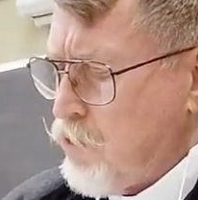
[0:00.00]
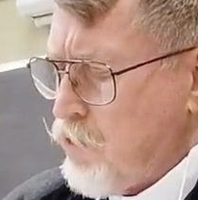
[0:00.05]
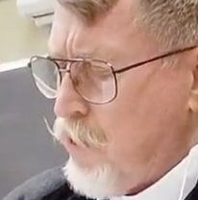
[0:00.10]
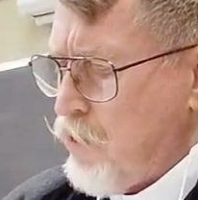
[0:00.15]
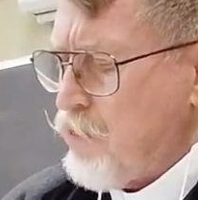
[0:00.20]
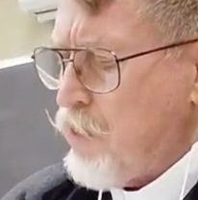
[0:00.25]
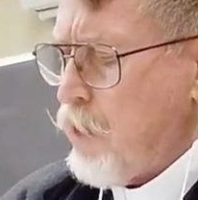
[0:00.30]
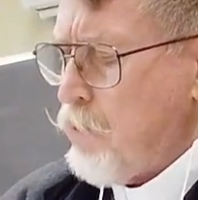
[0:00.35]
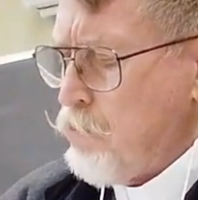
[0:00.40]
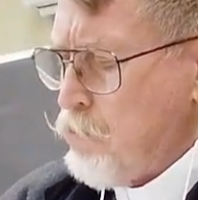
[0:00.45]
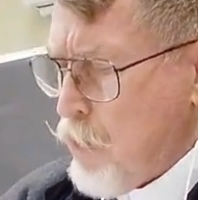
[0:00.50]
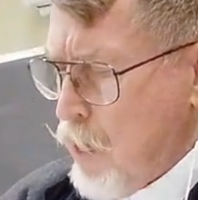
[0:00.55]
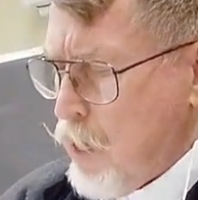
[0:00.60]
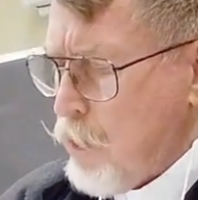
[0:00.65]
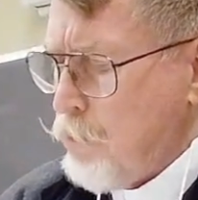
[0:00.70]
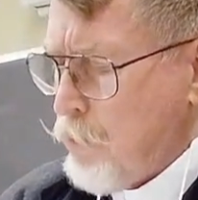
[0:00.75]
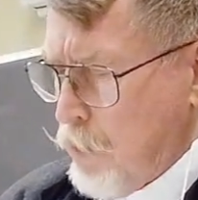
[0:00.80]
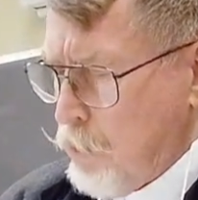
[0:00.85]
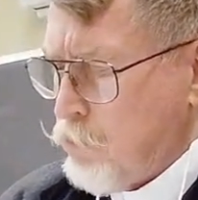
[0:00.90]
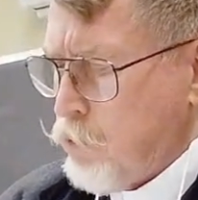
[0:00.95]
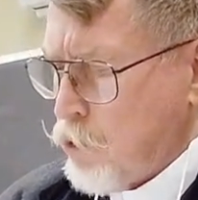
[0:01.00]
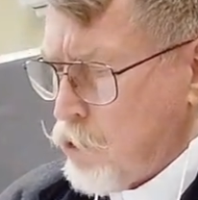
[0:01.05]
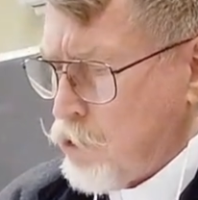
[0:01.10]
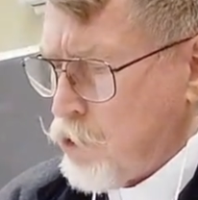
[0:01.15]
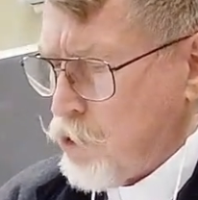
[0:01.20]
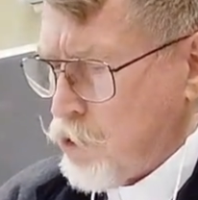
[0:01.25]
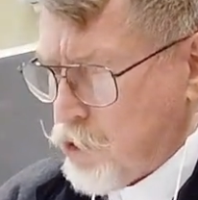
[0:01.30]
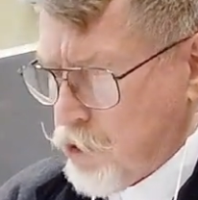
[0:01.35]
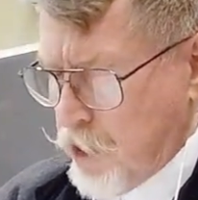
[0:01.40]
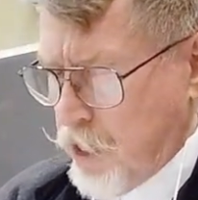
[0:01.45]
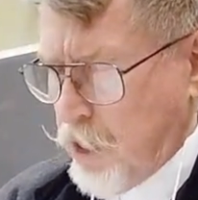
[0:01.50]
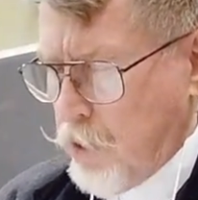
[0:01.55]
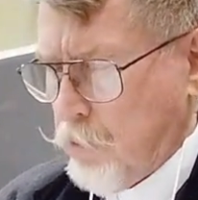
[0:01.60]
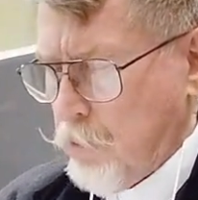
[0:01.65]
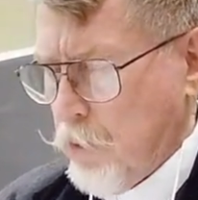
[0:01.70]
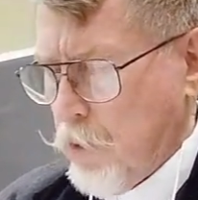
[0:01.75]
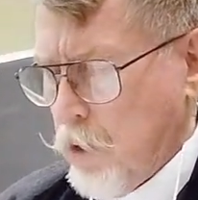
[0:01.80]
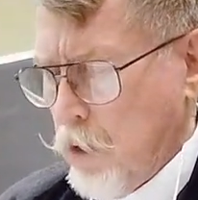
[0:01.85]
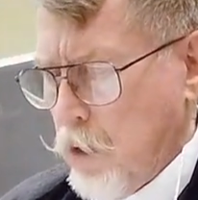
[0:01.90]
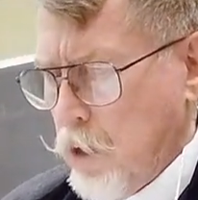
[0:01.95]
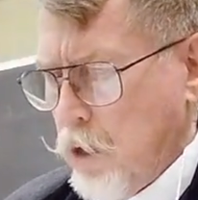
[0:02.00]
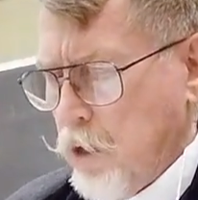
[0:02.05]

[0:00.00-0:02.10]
so that they may be put to shame.